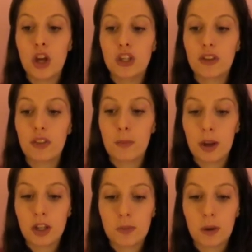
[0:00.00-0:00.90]
so for the
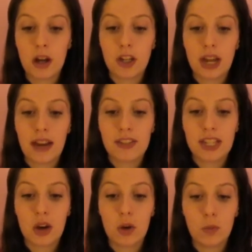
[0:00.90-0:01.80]
most part you have
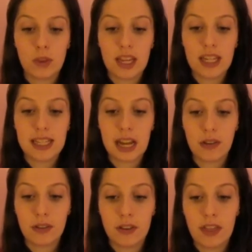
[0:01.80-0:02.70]
to get on with it
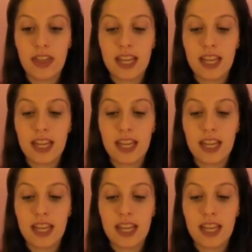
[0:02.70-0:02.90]
yourself.